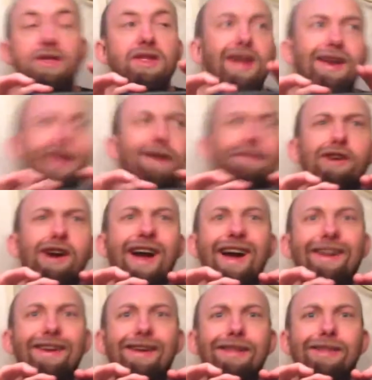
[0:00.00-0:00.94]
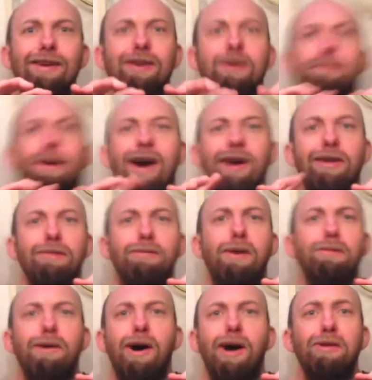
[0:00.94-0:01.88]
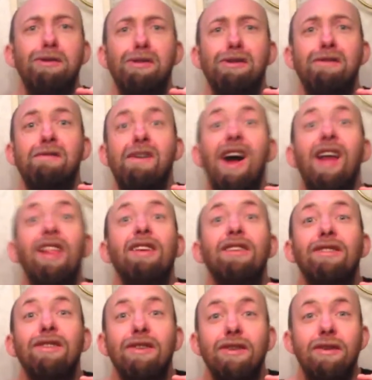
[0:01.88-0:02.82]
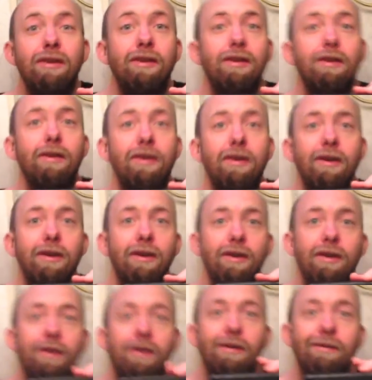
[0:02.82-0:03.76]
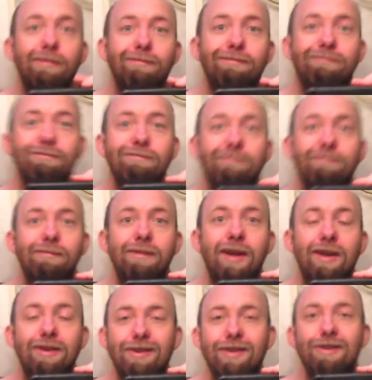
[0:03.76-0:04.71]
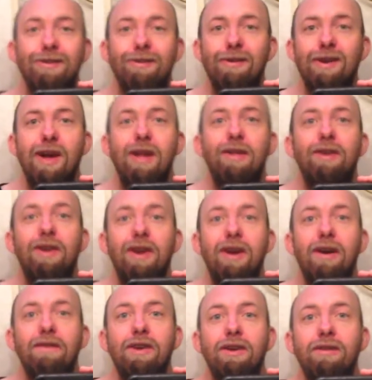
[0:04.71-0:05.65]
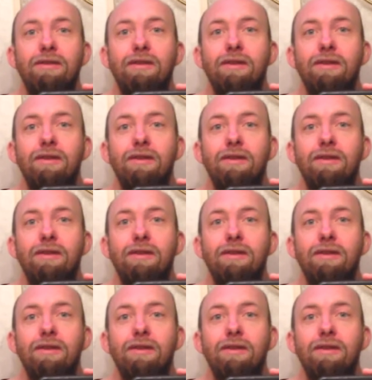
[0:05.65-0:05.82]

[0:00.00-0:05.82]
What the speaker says: They never had anything to back them up other than violence. That's just the reality of it.